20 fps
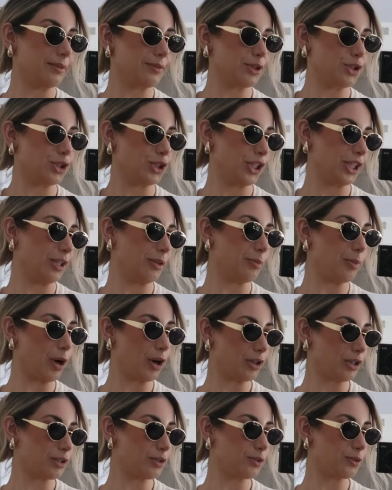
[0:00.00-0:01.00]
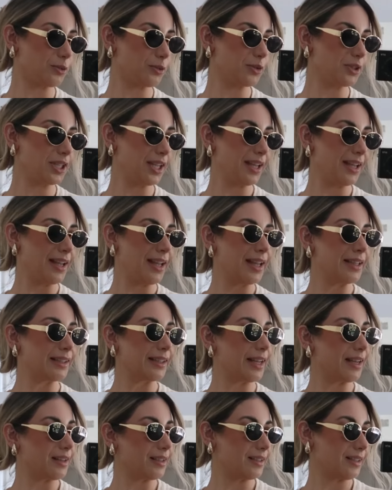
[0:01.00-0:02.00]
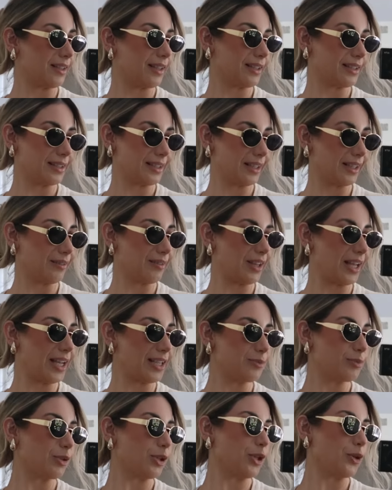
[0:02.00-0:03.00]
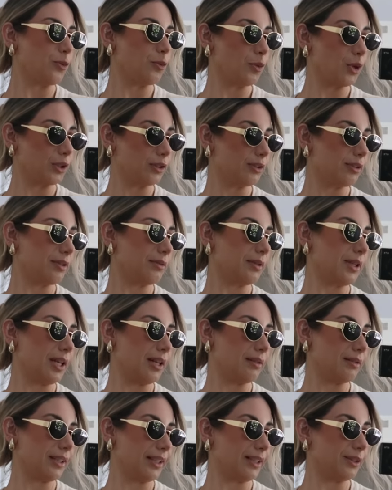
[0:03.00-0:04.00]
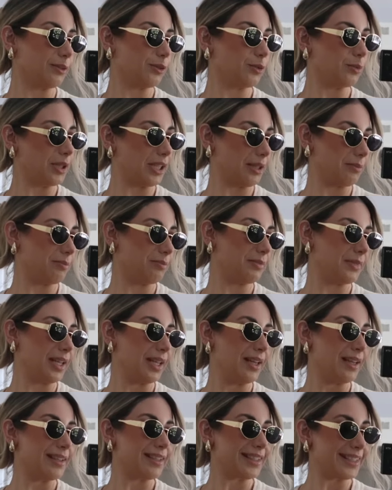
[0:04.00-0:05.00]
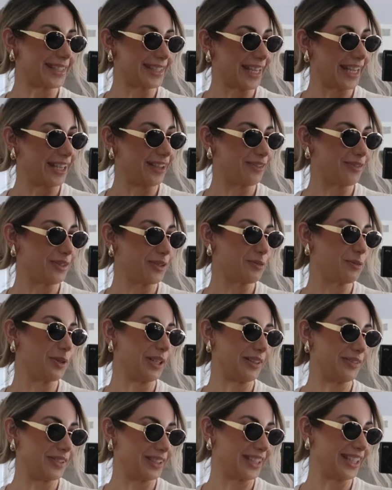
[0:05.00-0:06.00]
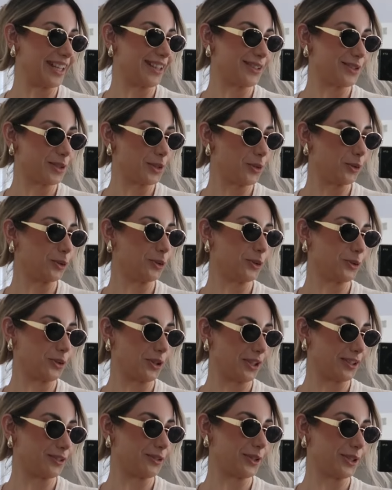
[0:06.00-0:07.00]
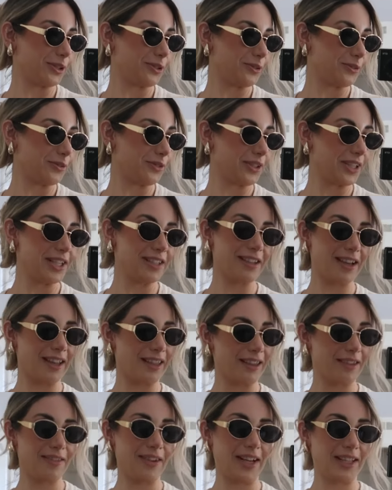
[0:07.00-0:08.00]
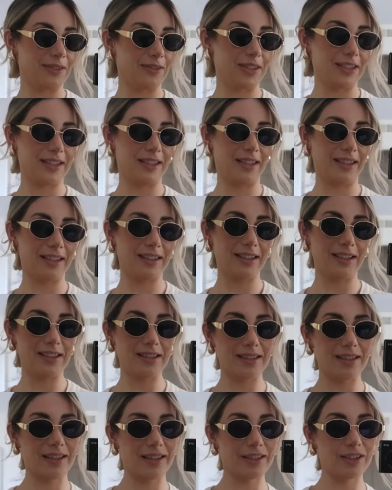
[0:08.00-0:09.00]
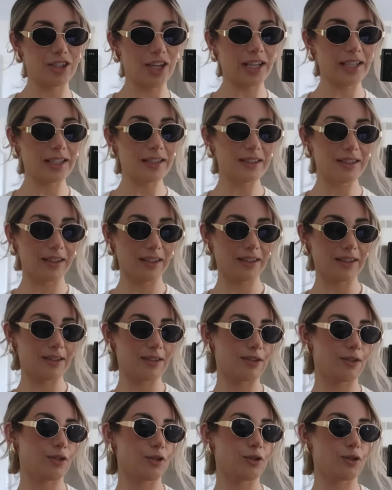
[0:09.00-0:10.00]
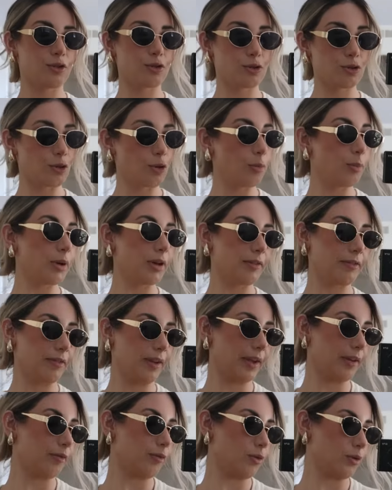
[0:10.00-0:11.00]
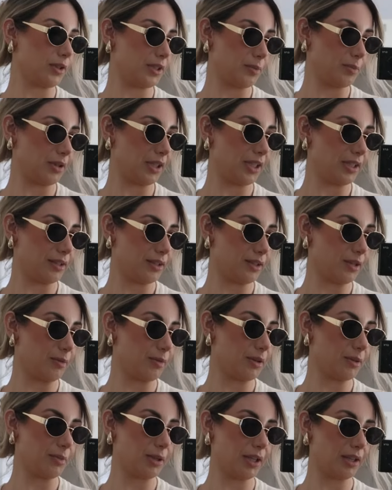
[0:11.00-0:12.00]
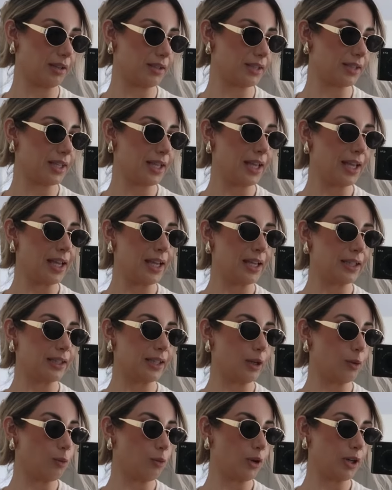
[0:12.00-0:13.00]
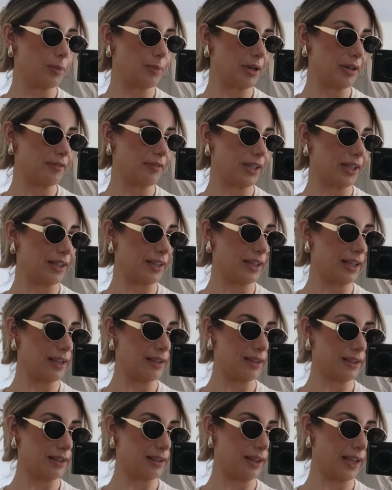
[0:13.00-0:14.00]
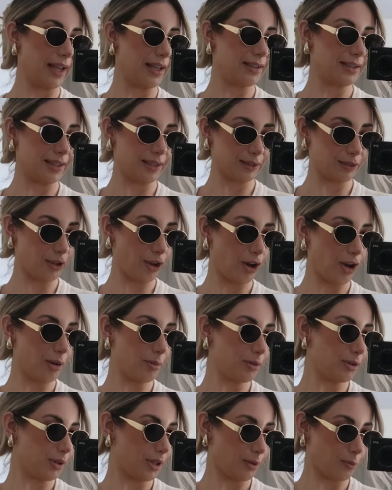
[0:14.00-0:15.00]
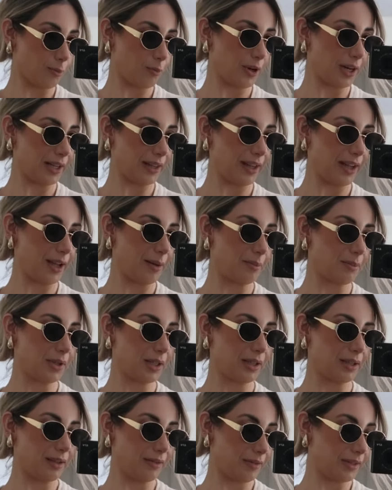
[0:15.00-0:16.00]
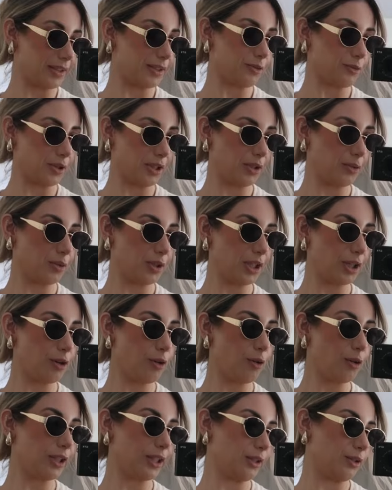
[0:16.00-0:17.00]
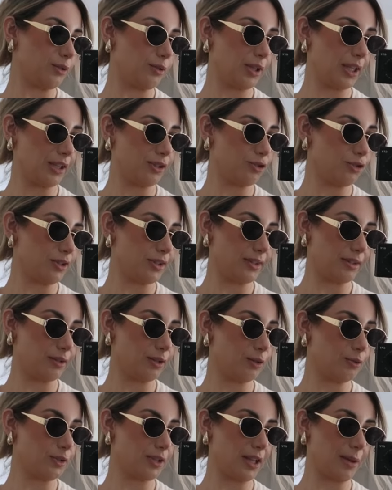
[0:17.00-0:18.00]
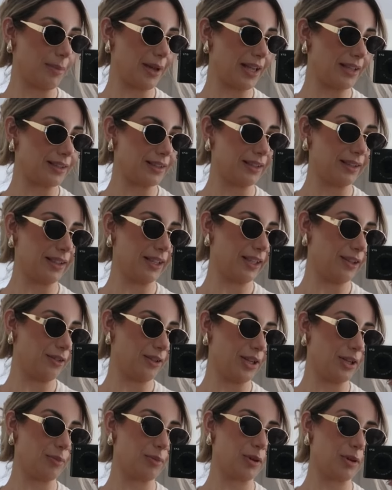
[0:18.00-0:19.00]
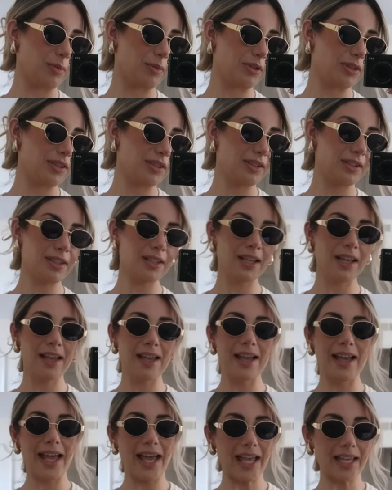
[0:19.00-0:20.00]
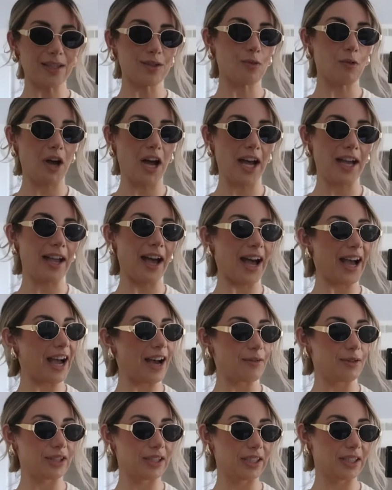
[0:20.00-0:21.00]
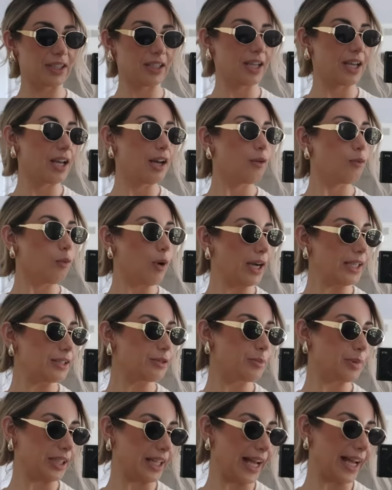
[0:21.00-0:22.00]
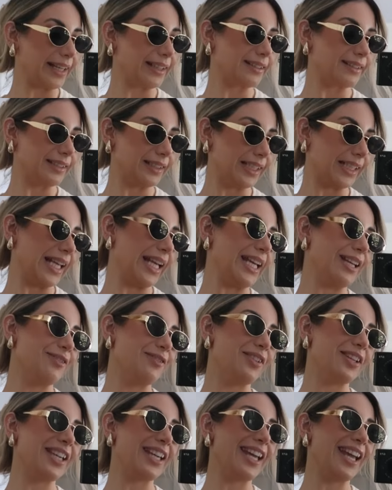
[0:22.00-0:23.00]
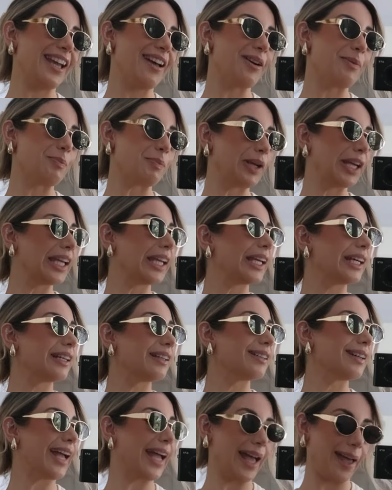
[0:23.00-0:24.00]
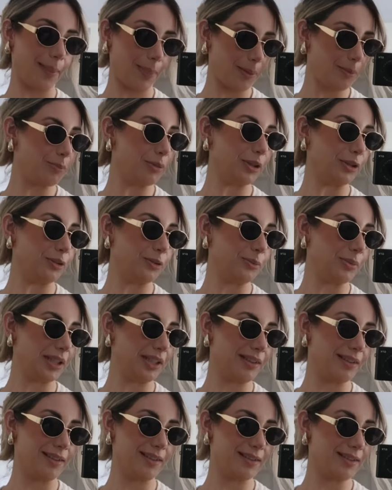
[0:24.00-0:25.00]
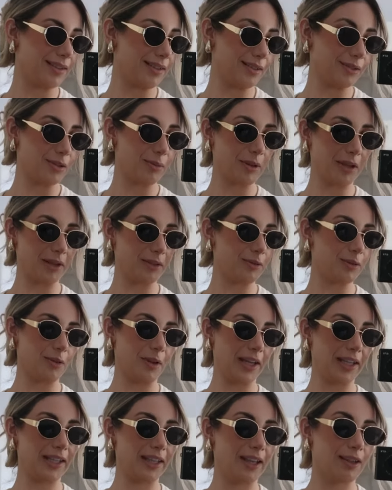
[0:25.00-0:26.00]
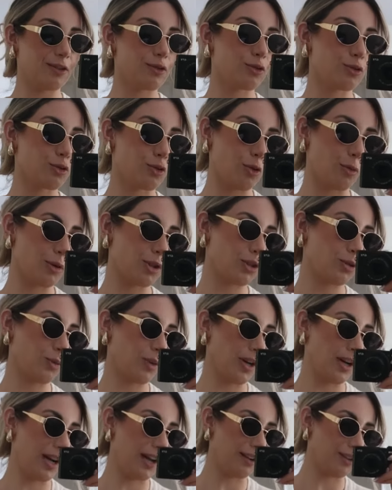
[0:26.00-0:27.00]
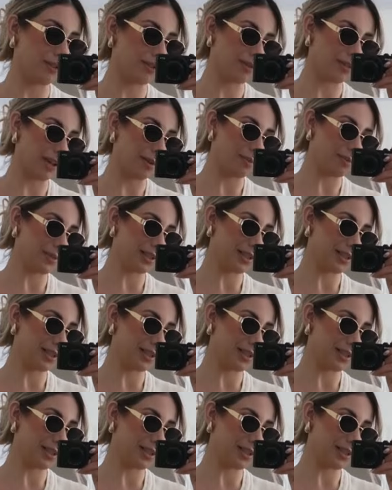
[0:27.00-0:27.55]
chic bodysuit that is like sleeveless, but you want like to be safe. If it gets cold you're not going to freeze. I love outfits like this. Like jackets like these are so perfect for spring and summer because they work perfectly like as a top. You can wear them if it's really cold, and you can just use them as a layering purposes, hence why I have it in white, black, navy, pink and blue, because to be honest with you I get so much wear out of them.